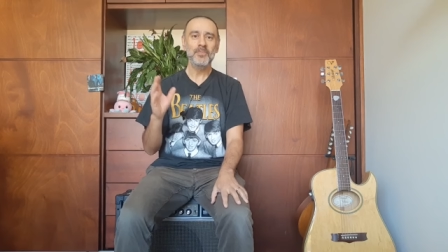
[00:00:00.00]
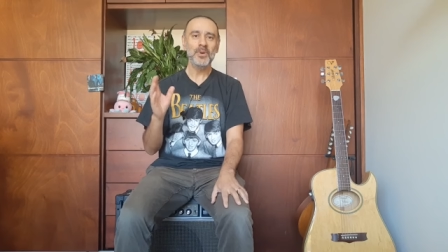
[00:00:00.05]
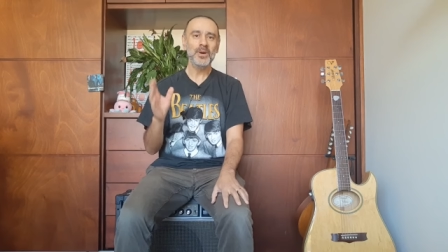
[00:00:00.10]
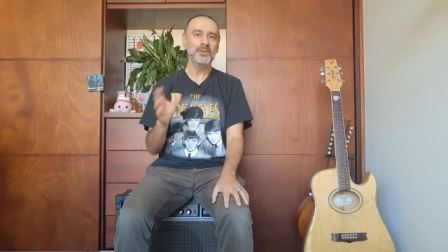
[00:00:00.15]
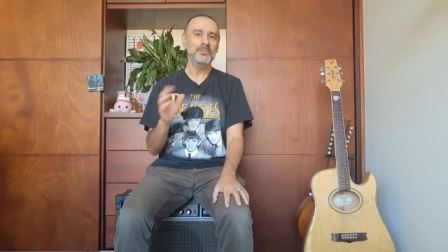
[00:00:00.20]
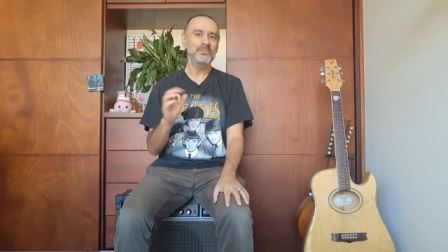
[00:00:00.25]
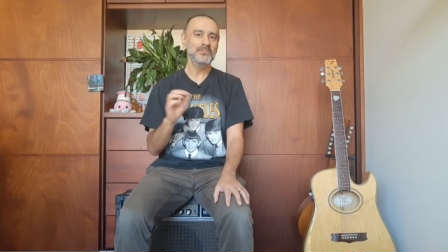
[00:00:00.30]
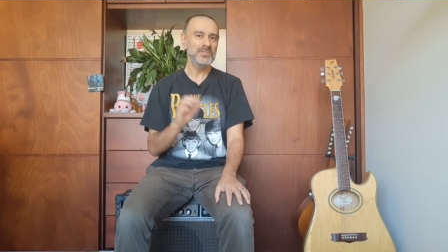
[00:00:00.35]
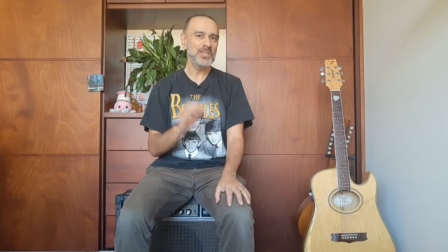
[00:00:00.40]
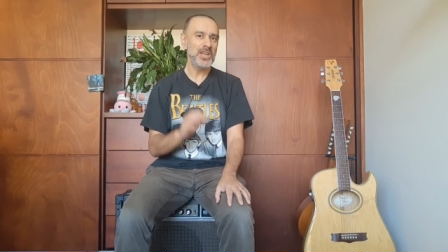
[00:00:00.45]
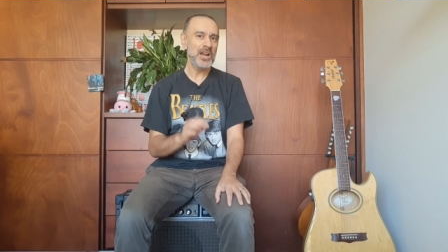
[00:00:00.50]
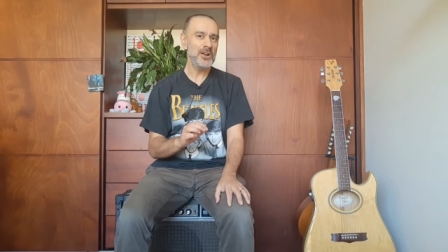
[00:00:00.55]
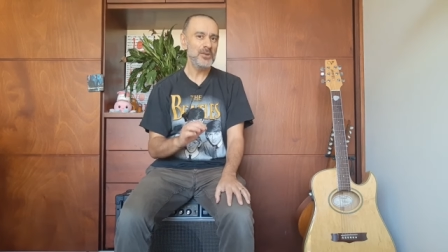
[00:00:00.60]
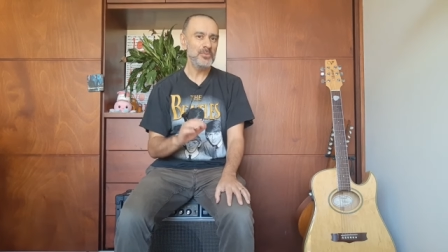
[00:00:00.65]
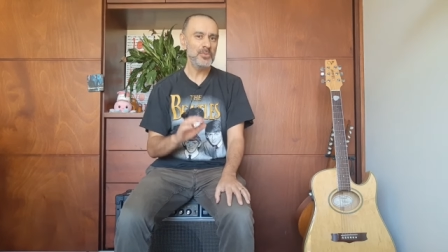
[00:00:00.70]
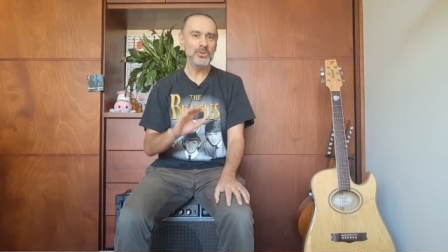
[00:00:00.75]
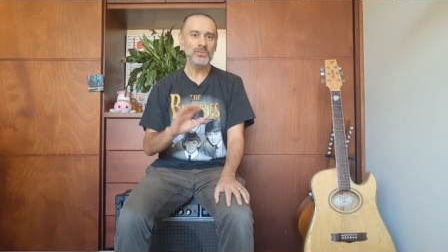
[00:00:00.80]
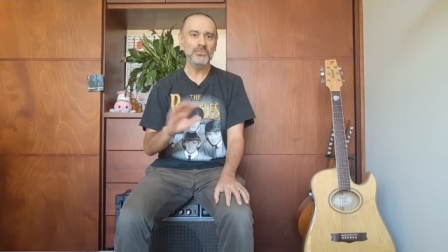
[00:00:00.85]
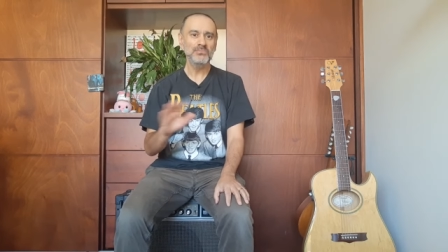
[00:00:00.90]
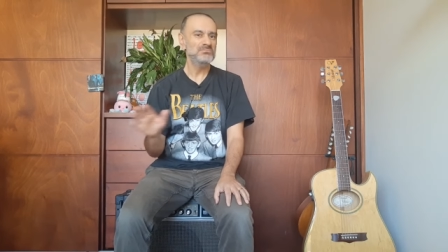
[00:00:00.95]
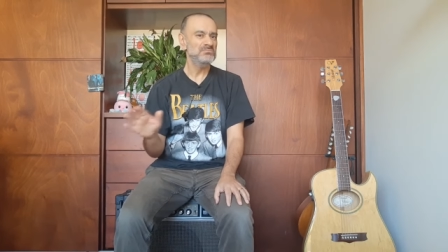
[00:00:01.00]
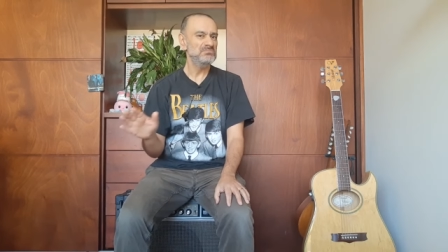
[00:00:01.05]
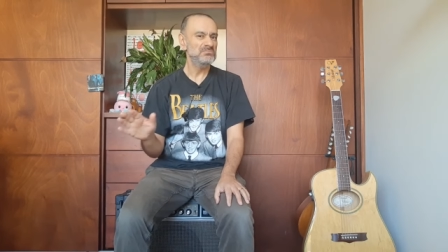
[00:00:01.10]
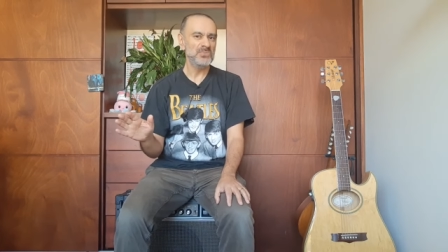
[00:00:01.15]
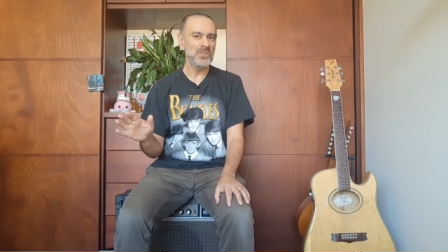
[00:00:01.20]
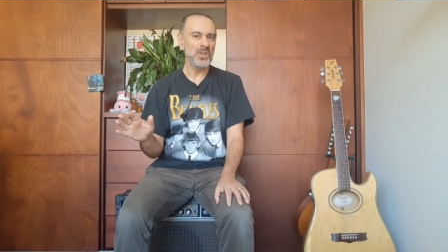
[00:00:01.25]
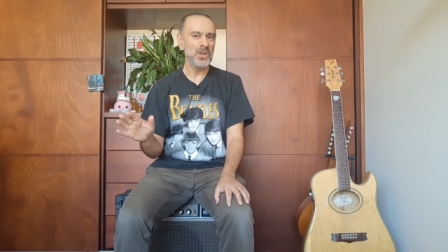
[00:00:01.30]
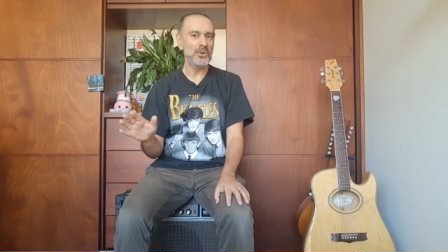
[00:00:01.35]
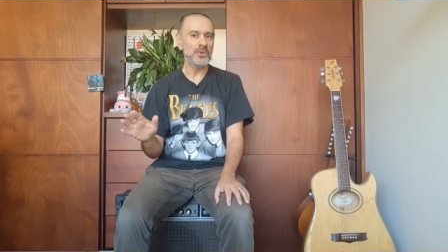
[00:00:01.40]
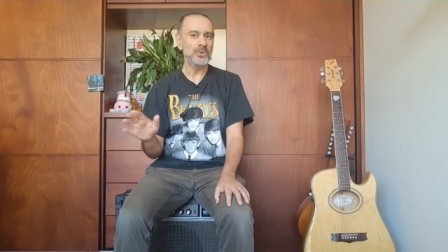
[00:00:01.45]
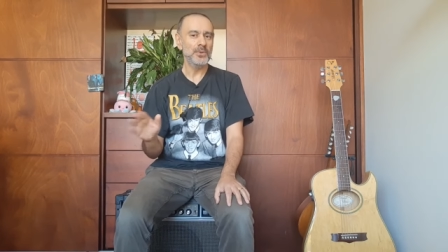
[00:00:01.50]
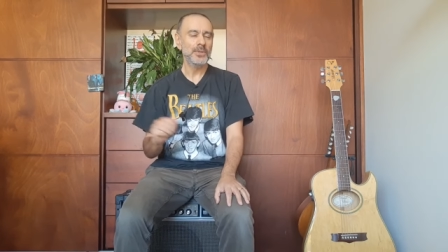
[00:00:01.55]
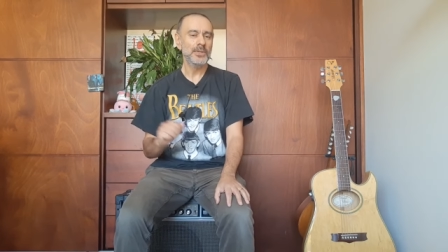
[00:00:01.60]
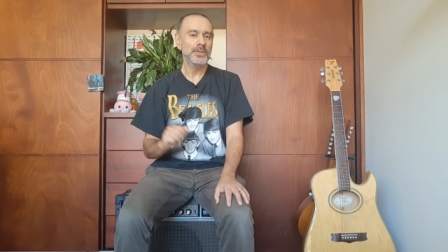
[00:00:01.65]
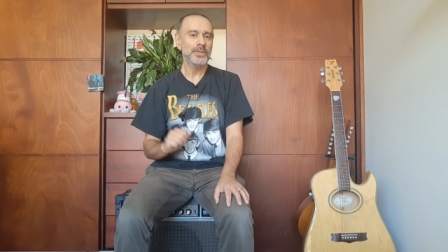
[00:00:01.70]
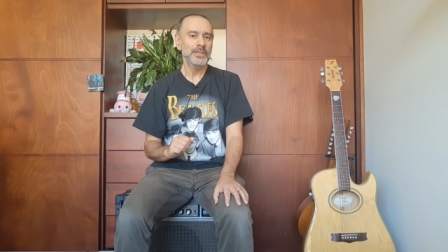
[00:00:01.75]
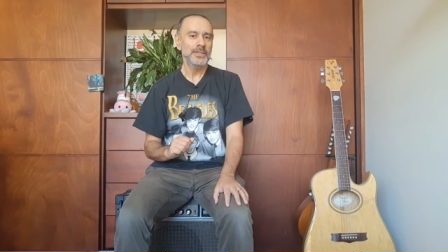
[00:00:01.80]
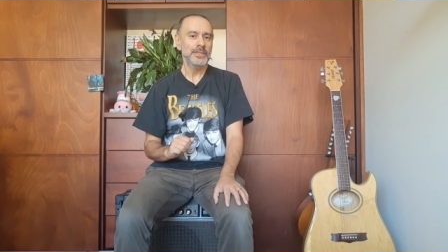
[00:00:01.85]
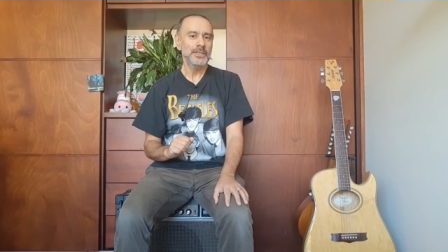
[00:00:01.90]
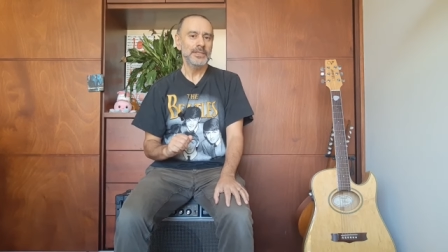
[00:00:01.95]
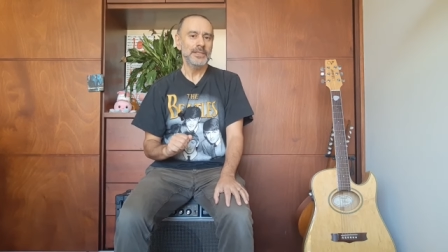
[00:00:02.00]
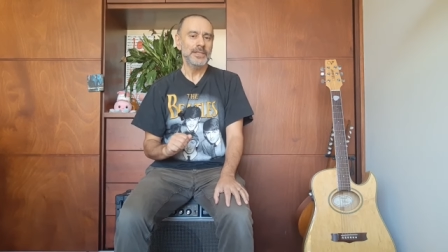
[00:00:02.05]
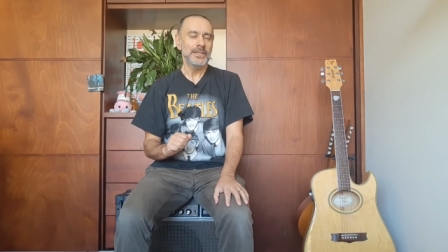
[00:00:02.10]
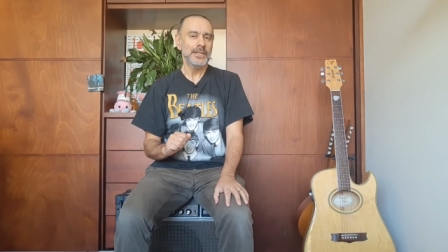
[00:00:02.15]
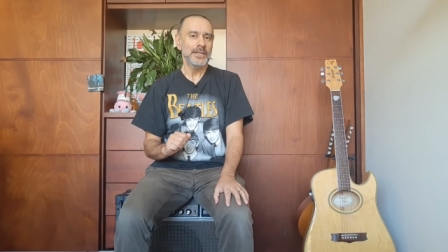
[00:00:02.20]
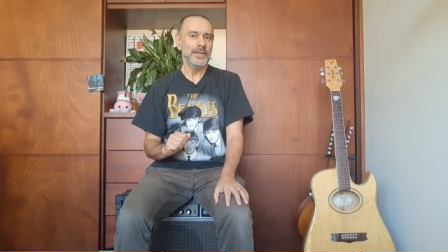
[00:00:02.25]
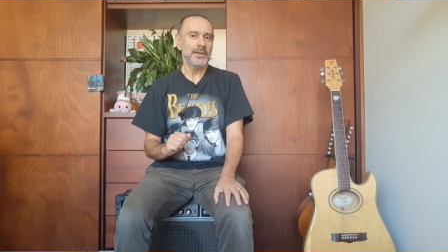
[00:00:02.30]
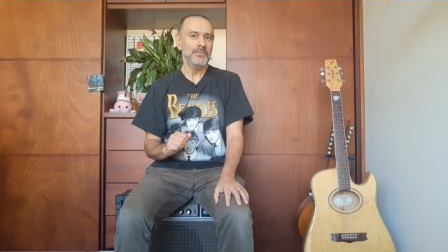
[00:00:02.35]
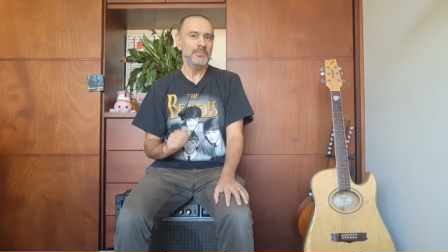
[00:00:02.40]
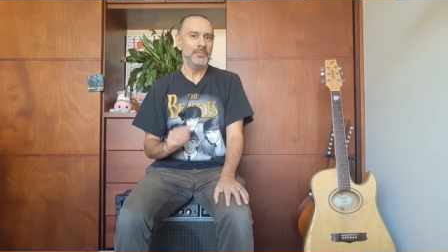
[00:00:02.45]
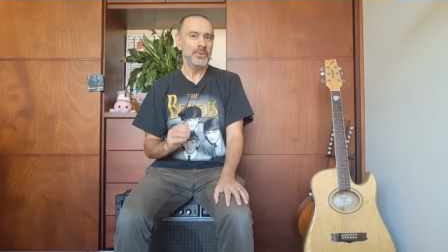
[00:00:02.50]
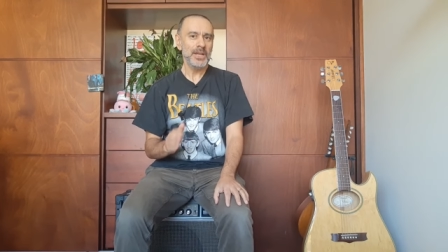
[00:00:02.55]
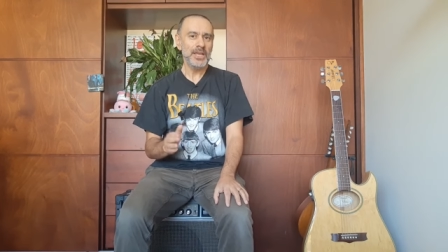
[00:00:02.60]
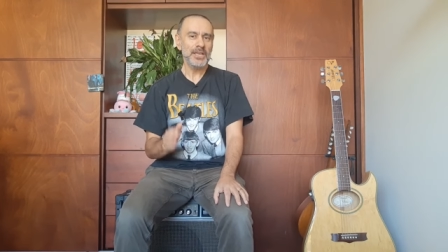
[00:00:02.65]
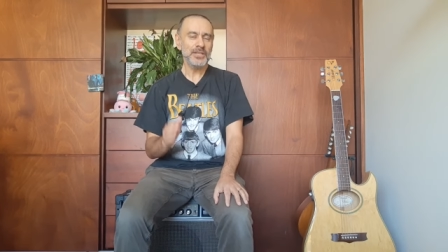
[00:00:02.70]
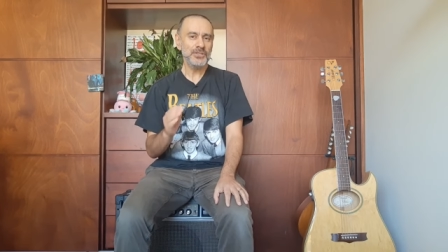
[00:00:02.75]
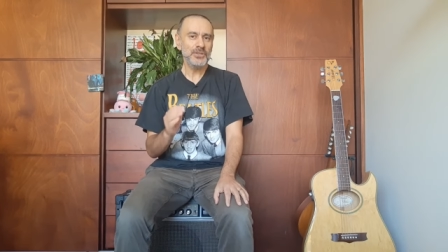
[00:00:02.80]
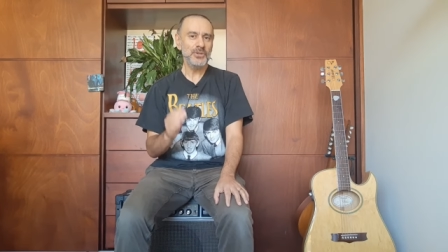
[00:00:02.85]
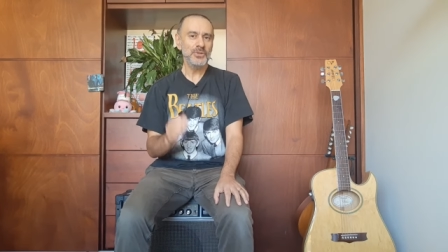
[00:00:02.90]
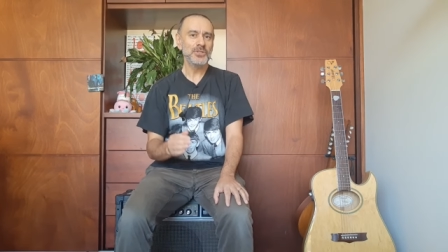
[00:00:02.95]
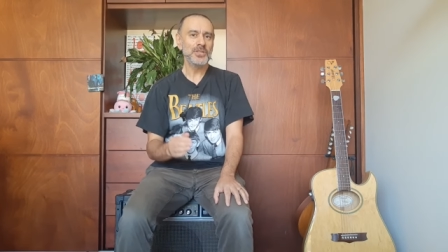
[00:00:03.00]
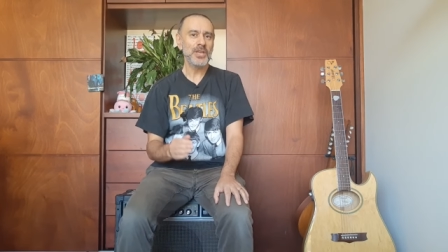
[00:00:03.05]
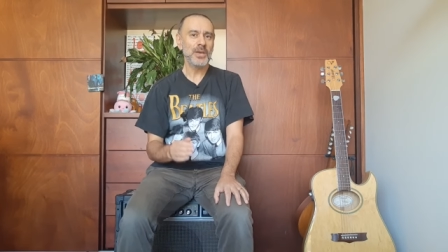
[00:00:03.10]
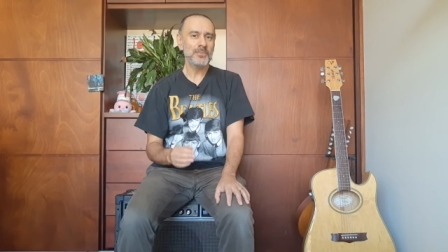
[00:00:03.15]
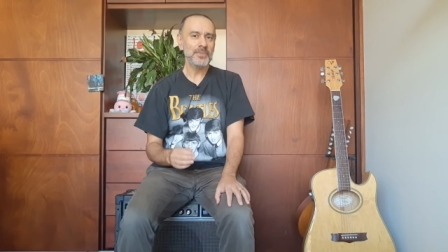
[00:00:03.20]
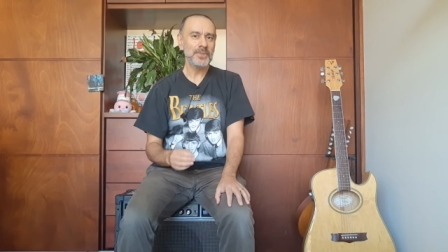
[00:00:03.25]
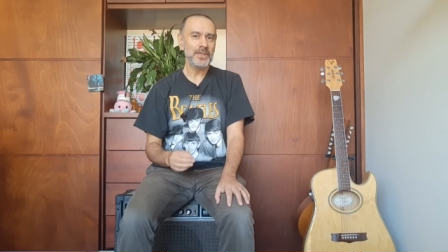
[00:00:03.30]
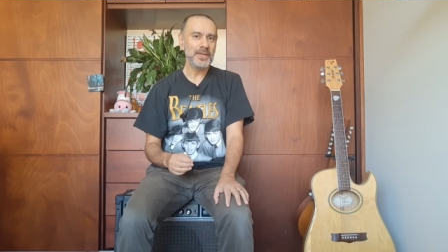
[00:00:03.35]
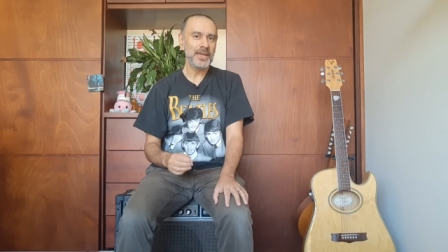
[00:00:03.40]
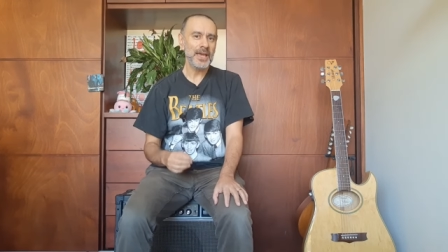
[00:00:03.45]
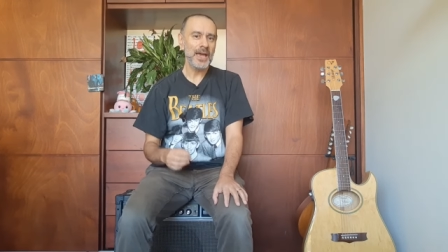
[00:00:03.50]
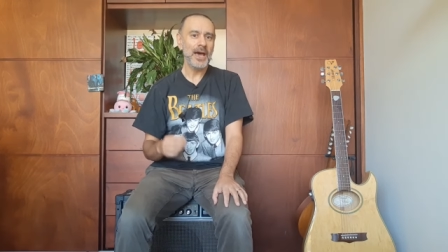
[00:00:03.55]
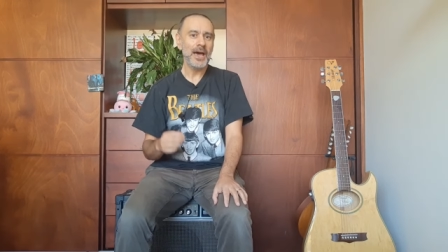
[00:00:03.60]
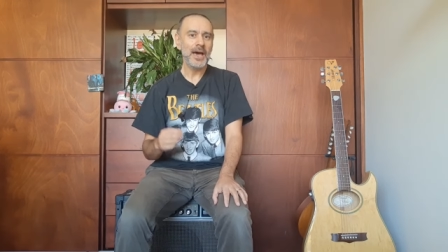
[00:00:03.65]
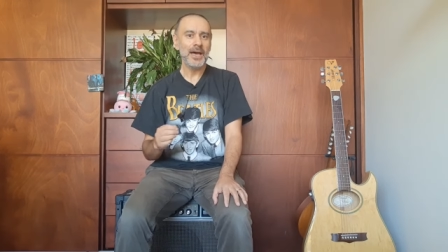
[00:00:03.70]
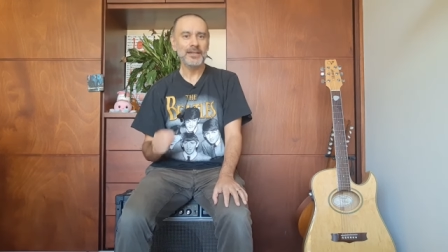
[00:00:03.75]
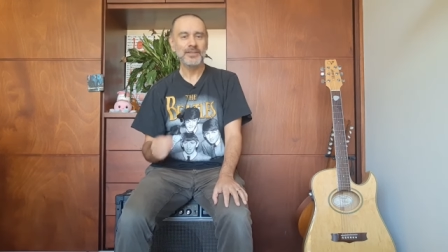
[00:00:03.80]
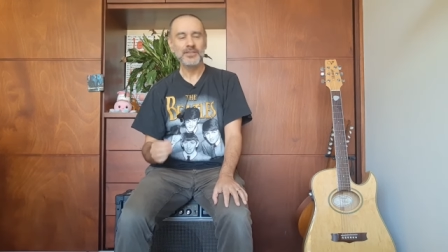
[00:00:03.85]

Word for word: but terrible, no. But let's do something